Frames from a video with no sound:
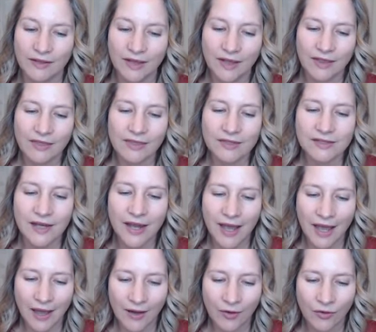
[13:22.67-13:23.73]
This
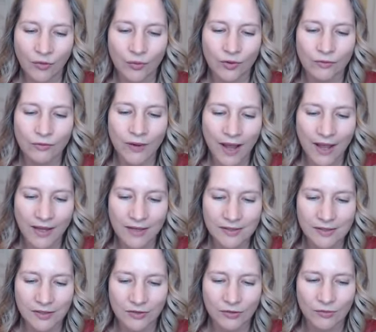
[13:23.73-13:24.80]
now will
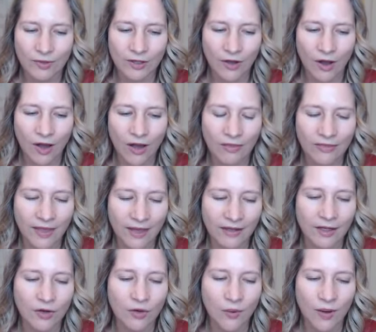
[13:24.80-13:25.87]
rise you beyond that
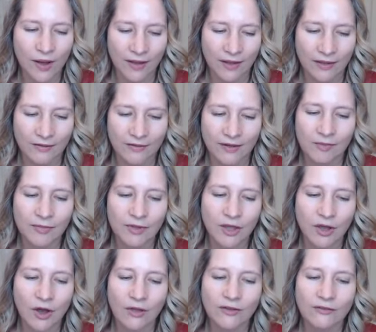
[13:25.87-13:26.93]
inquiet,
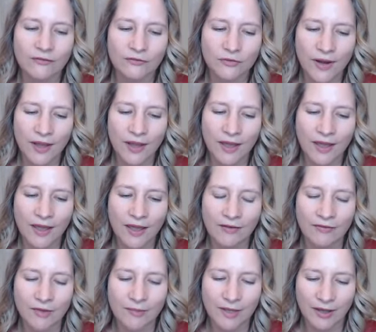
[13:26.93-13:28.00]
beyond the fray
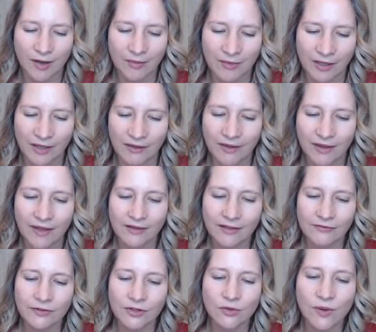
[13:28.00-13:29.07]
of the becoming,
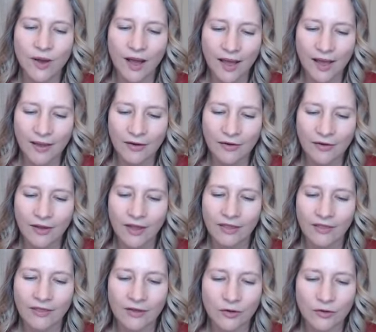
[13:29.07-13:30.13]
lift you higher
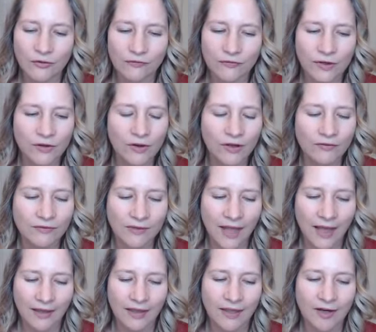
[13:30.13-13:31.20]
than your fear of
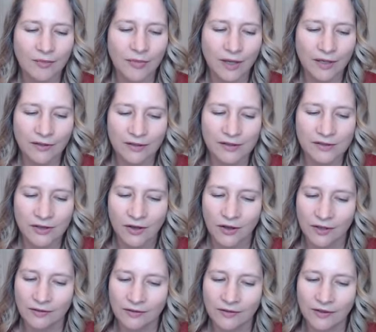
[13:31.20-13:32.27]
lack and abundance gone.